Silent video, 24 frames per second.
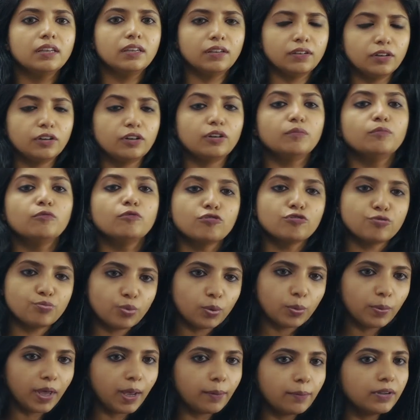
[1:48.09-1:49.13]
year most
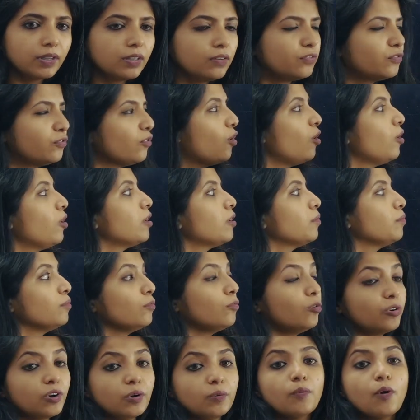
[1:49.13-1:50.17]
probably for
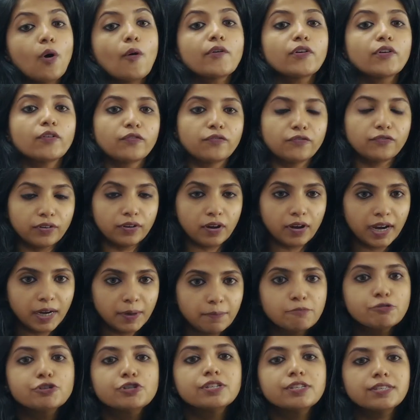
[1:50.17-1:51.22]
more amount of uh,
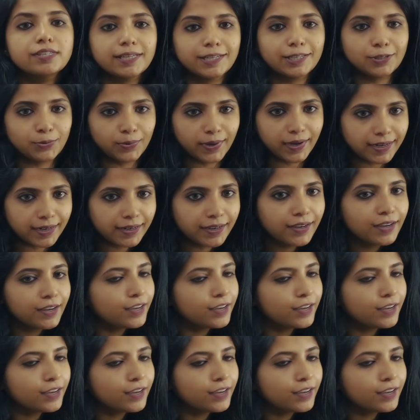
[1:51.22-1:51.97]
admissions as well